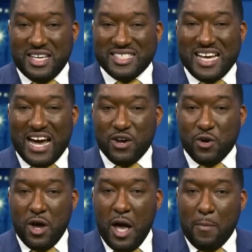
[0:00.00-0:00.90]

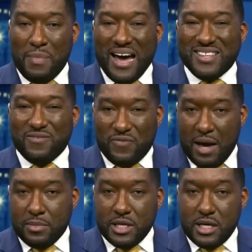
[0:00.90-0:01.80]
entire Biden
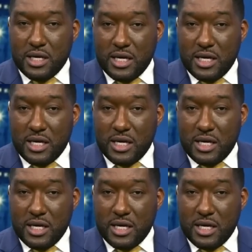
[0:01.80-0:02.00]
family.